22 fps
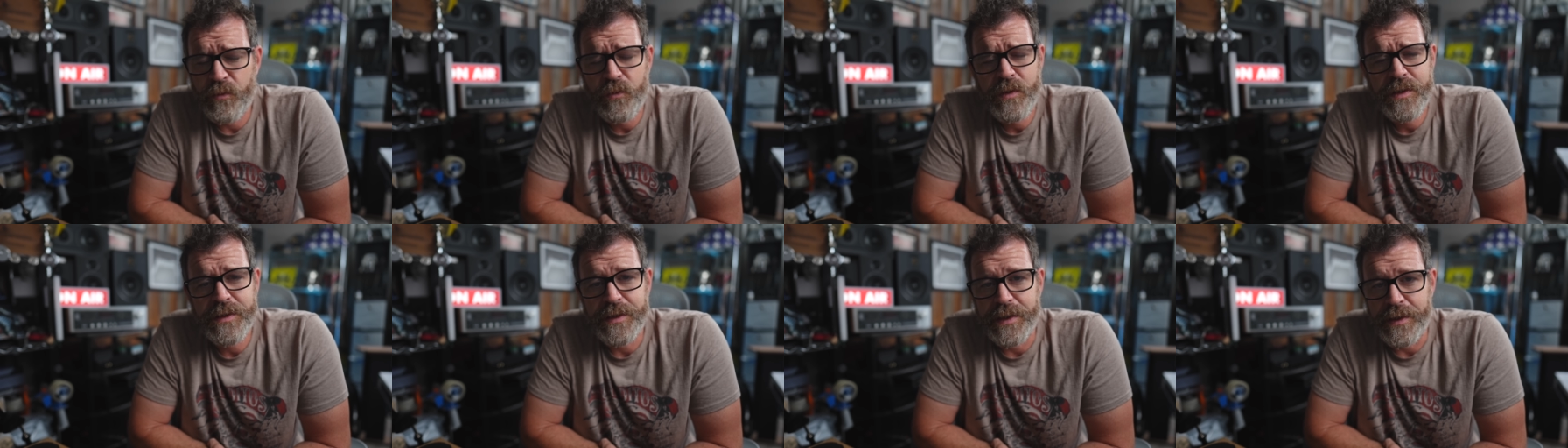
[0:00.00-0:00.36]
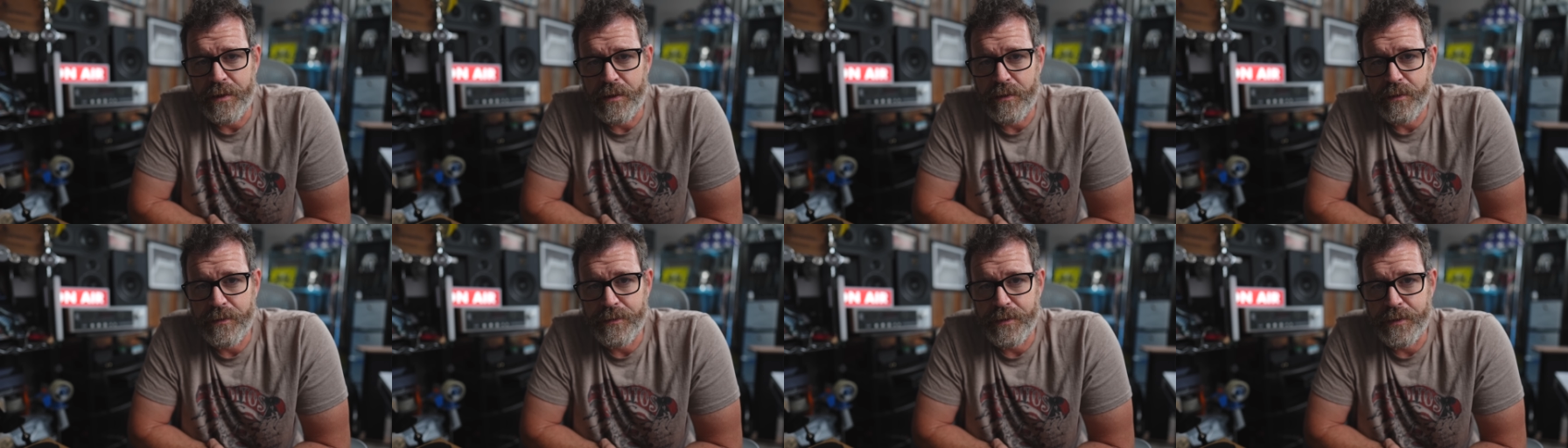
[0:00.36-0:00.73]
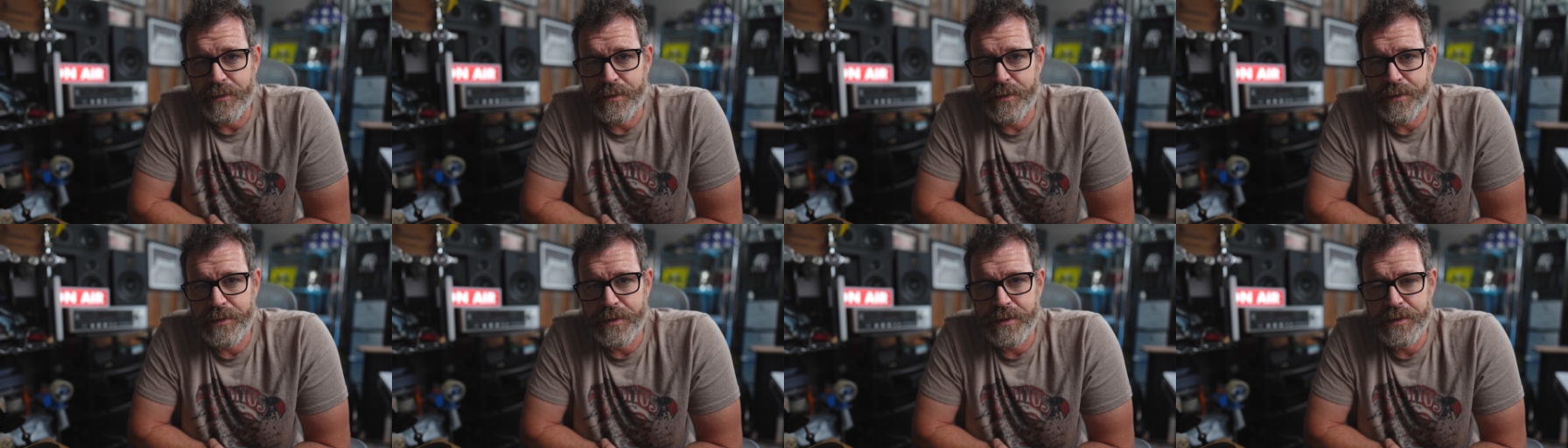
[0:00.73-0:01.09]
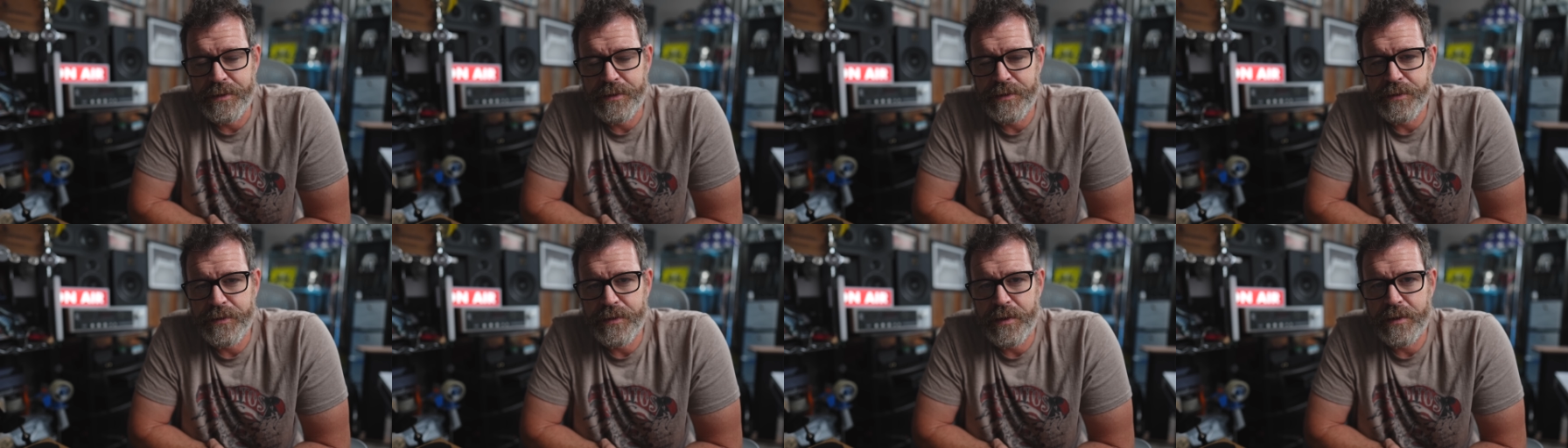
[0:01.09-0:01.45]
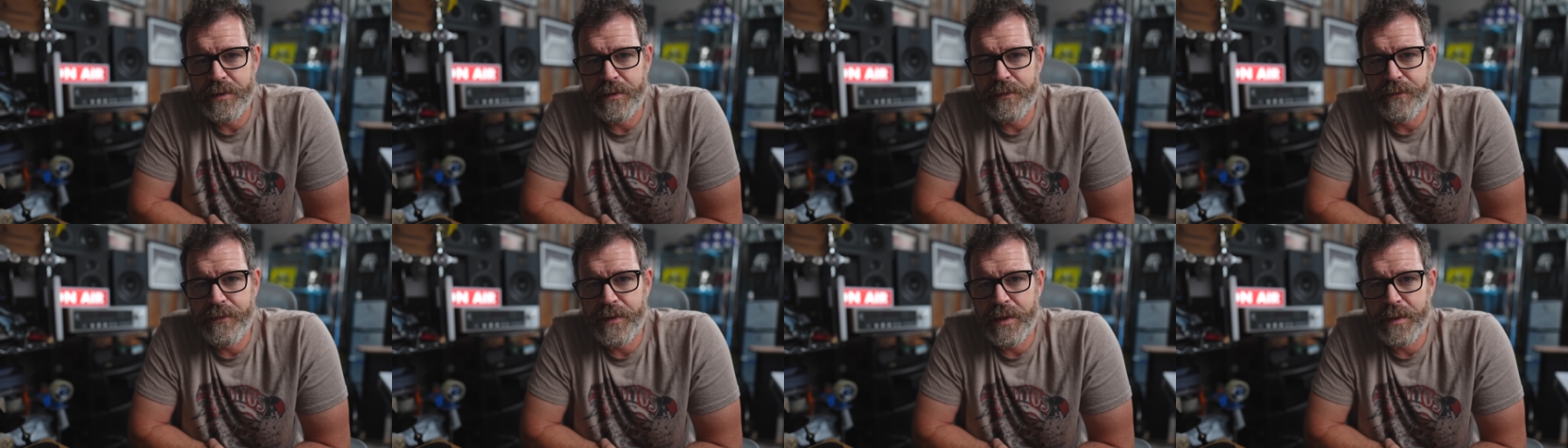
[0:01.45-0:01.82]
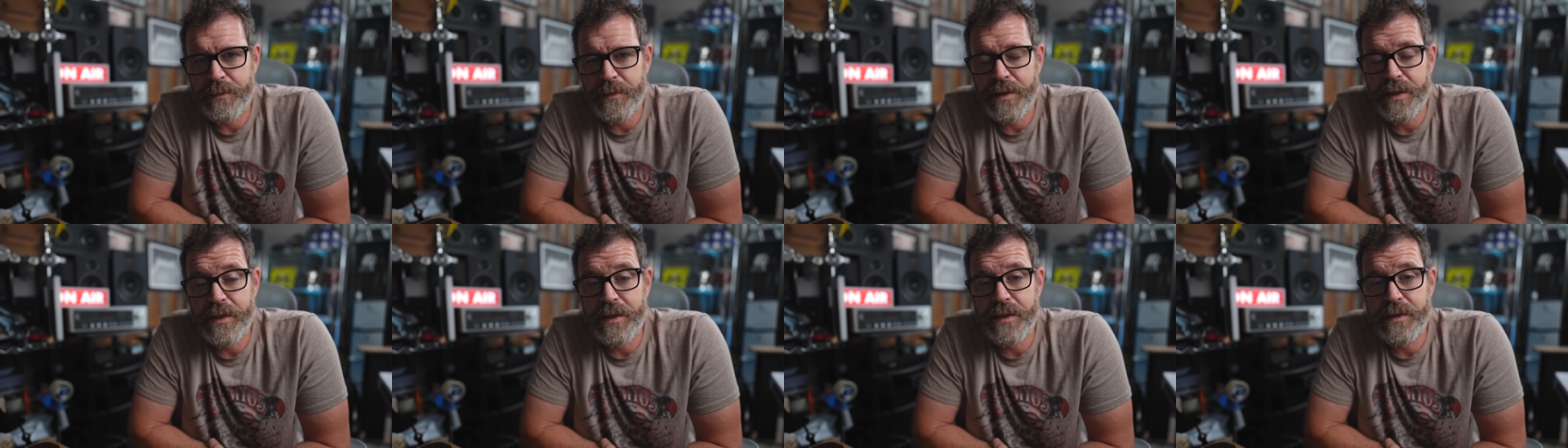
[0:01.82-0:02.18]
really all the 3200
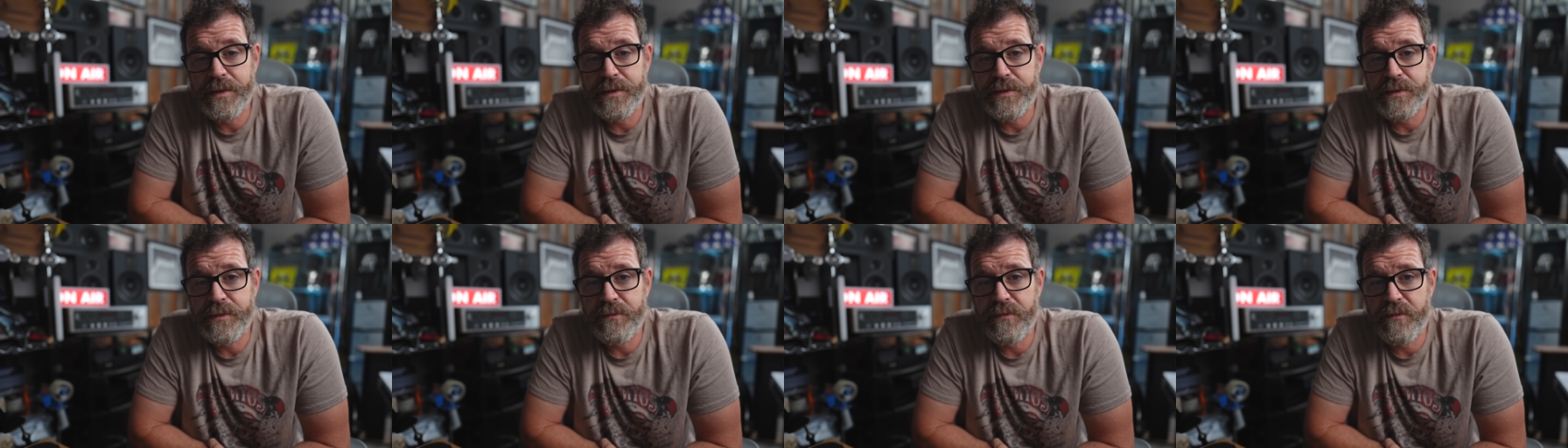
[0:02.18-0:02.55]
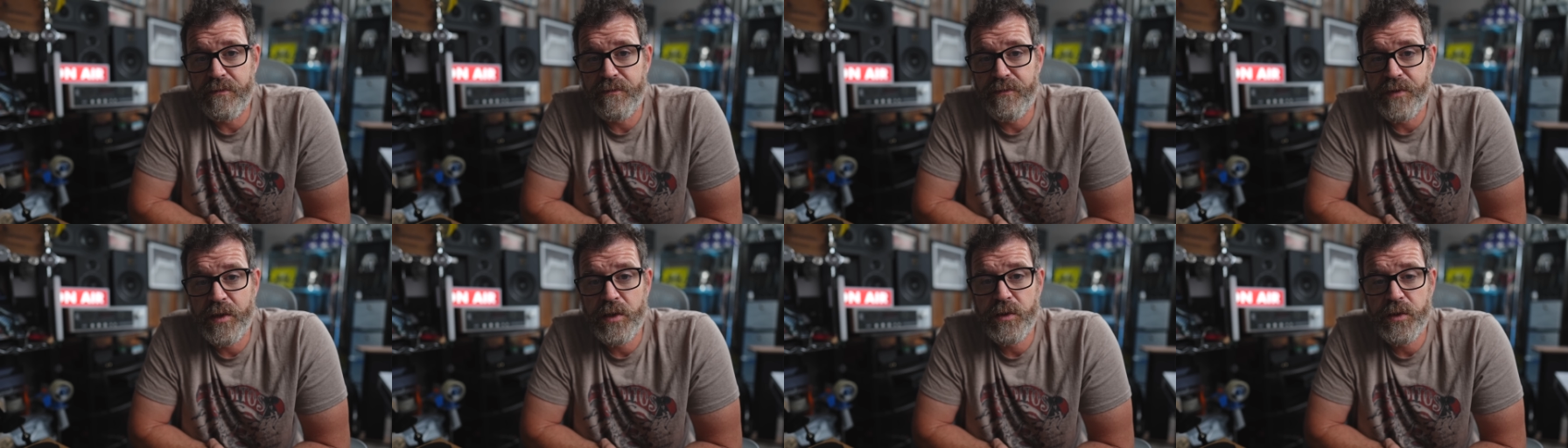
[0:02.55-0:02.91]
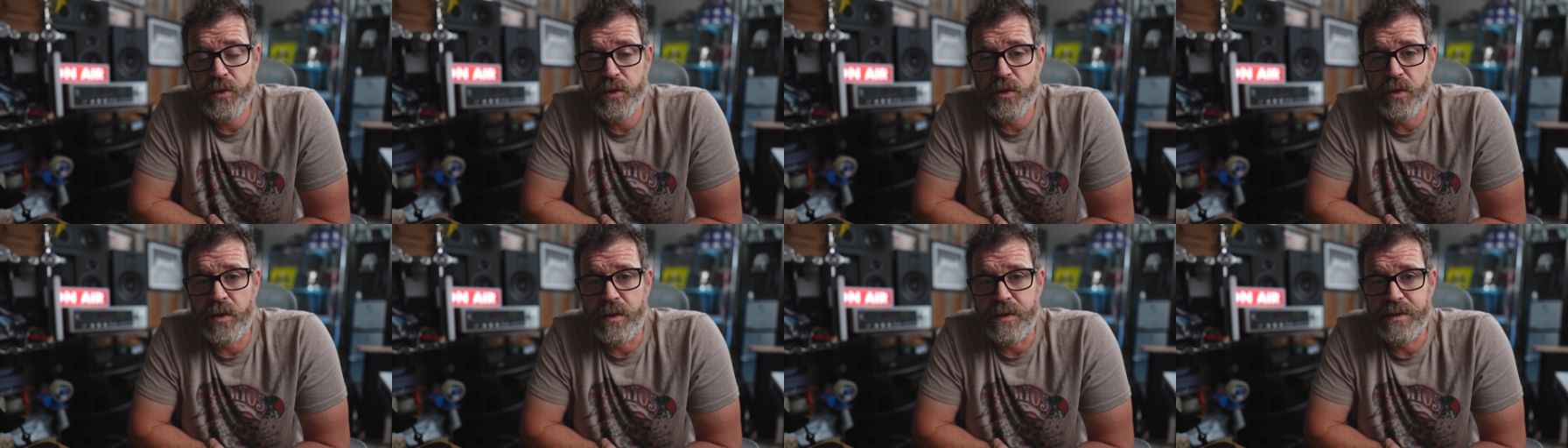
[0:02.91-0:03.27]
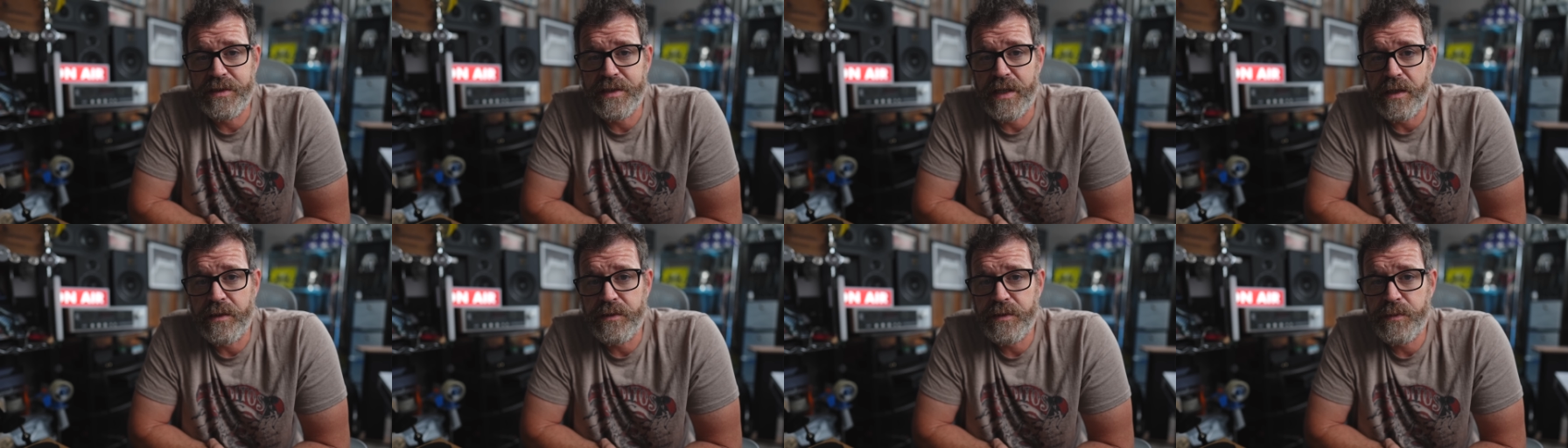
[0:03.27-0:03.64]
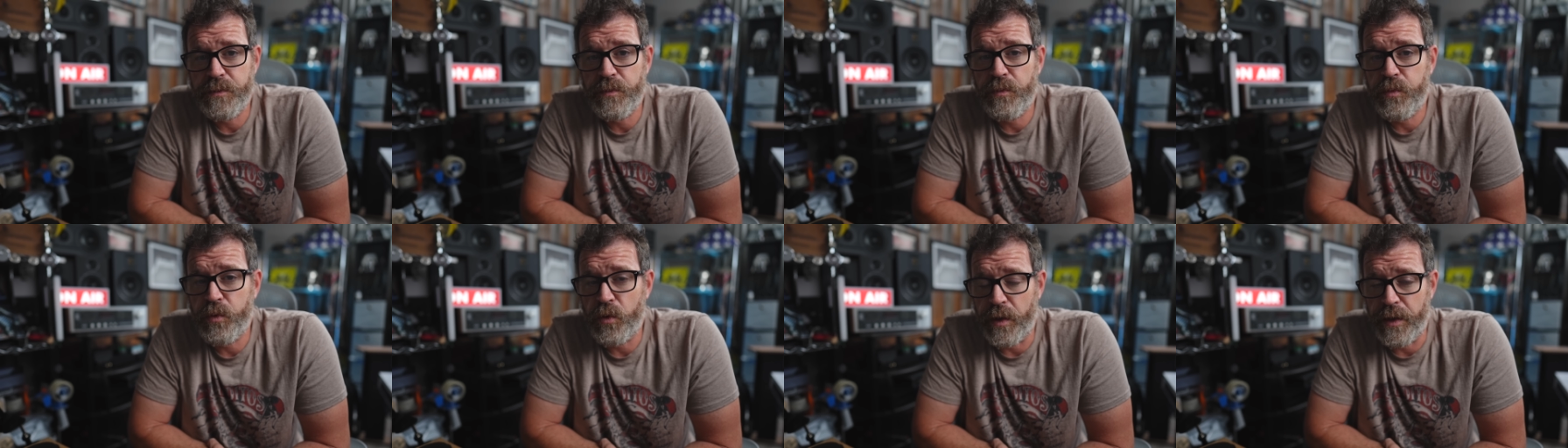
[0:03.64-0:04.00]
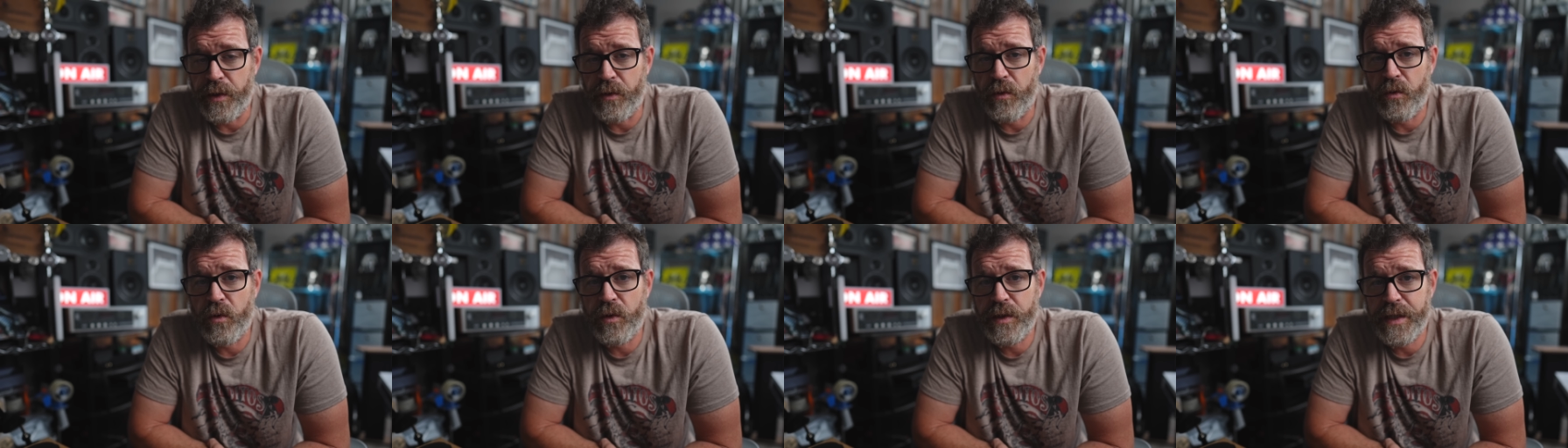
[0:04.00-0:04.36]
family, is fairly good. Sounds
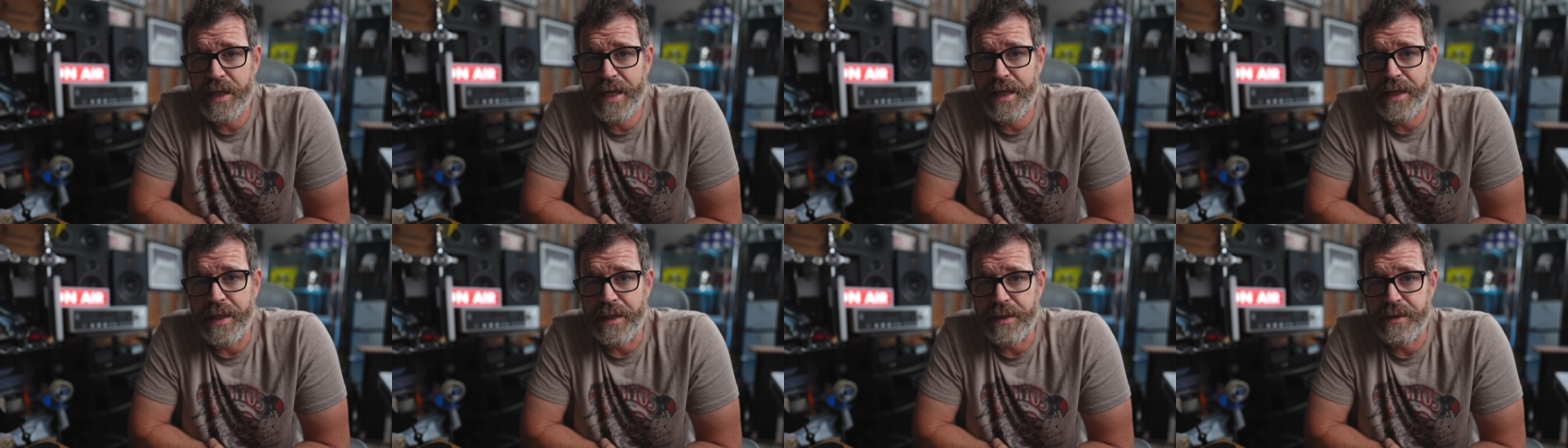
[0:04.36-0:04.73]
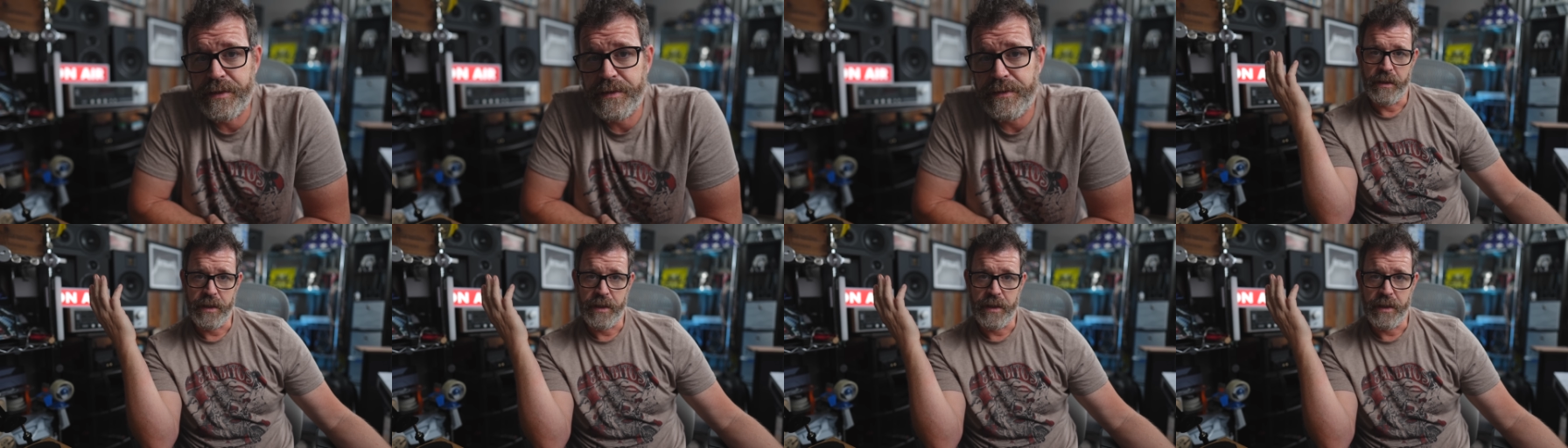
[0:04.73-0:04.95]
pretty organic.